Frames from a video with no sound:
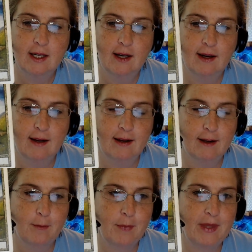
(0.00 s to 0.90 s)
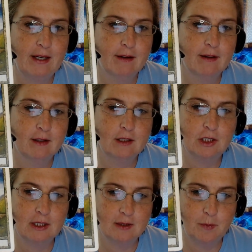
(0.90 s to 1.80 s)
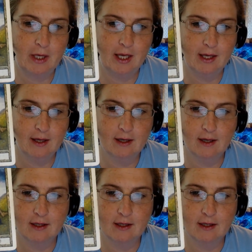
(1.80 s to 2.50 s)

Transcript: Um, there could just be uh,